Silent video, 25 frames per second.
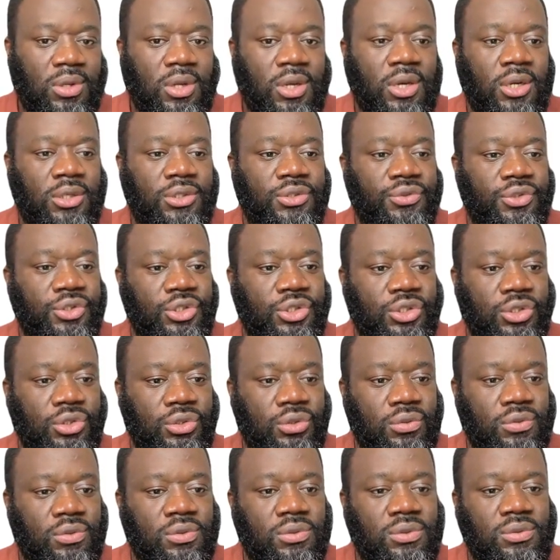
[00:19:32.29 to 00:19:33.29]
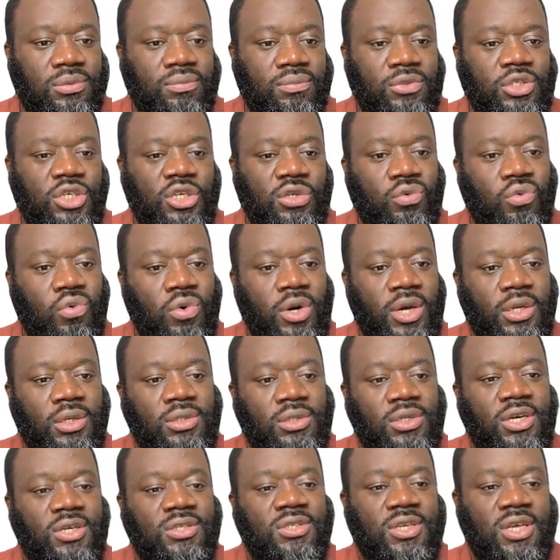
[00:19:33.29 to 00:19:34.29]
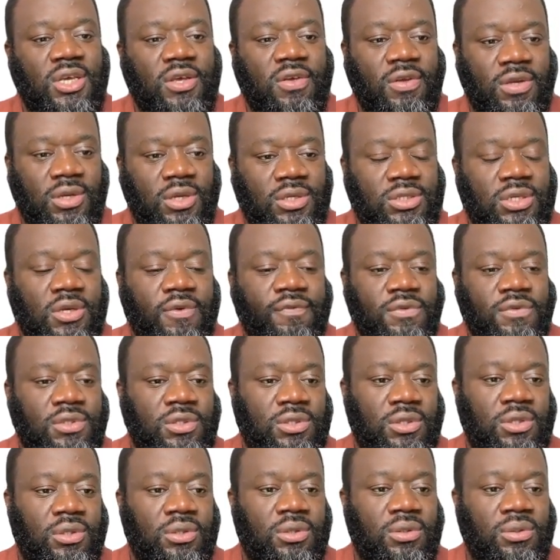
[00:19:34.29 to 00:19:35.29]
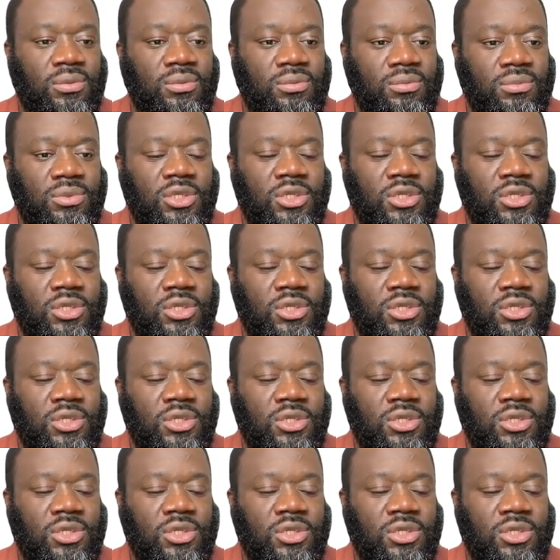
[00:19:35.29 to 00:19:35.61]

can reduce chain-wide, that's SFC,